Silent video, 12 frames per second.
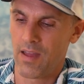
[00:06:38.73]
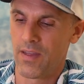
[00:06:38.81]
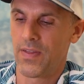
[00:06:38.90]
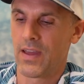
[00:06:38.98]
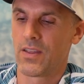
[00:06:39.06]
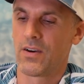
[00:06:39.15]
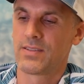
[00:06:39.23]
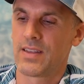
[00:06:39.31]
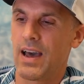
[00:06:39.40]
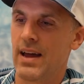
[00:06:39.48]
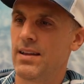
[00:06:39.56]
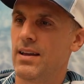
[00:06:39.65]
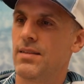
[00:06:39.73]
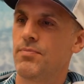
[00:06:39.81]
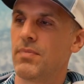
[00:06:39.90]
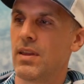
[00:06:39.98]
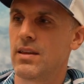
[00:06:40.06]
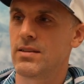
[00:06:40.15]
thing though is that,
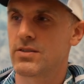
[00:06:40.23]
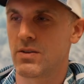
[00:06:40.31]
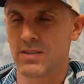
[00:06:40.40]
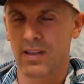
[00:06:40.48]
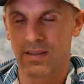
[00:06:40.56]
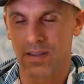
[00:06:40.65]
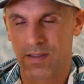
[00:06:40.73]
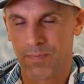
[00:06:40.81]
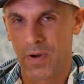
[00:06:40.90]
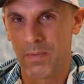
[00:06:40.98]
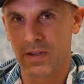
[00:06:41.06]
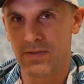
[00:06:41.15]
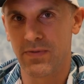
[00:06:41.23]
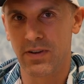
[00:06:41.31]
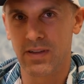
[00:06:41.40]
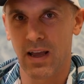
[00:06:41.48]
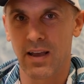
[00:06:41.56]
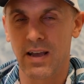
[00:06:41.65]
so it's pretty much
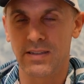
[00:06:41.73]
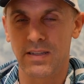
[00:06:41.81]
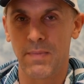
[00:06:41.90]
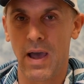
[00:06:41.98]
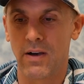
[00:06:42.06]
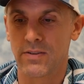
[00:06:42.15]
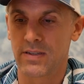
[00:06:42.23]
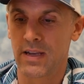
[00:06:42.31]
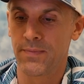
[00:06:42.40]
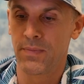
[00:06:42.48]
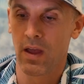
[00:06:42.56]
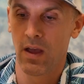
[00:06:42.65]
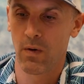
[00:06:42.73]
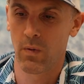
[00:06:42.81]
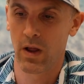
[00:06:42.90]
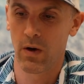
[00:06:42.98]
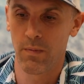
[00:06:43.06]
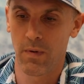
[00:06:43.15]
feels like a custom housing.
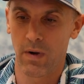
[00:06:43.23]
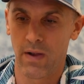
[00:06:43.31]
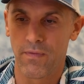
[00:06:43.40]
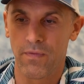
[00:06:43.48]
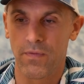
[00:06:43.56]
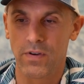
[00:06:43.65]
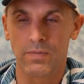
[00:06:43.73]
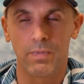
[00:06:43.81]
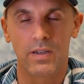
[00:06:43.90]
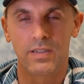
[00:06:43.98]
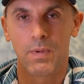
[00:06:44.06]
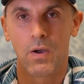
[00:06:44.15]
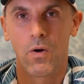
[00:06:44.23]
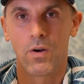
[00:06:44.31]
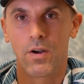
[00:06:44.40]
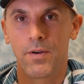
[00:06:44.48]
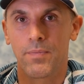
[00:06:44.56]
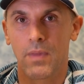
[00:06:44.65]
When I first placed my
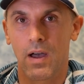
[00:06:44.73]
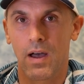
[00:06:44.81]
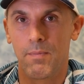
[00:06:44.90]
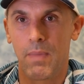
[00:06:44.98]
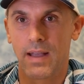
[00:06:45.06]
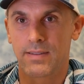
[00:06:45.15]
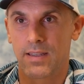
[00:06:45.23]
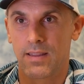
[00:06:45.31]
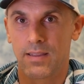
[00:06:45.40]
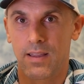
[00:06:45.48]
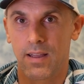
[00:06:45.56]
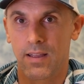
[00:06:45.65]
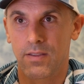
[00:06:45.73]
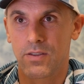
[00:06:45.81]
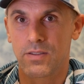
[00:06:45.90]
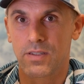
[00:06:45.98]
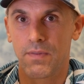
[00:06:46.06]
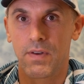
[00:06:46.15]
order, Matt said that the
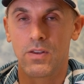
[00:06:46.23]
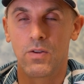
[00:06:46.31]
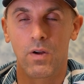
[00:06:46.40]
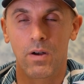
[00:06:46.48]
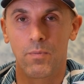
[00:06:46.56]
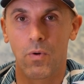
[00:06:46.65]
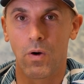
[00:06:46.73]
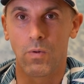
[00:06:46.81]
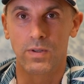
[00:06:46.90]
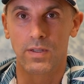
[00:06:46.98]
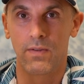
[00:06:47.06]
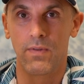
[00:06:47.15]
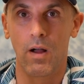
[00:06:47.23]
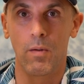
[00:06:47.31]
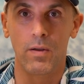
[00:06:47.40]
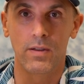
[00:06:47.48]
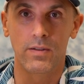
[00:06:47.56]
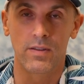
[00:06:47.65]
7200 port wasn't
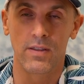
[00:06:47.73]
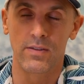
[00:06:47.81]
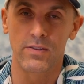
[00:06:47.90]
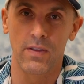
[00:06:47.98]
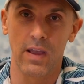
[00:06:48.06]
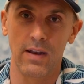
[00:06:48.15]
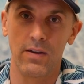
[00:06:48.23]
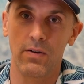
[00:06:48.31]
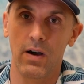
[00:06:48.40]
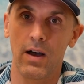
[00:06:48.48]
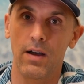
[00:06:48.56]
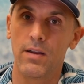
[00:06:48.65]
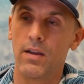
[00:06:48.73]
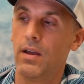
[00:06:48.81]
available, and so they had to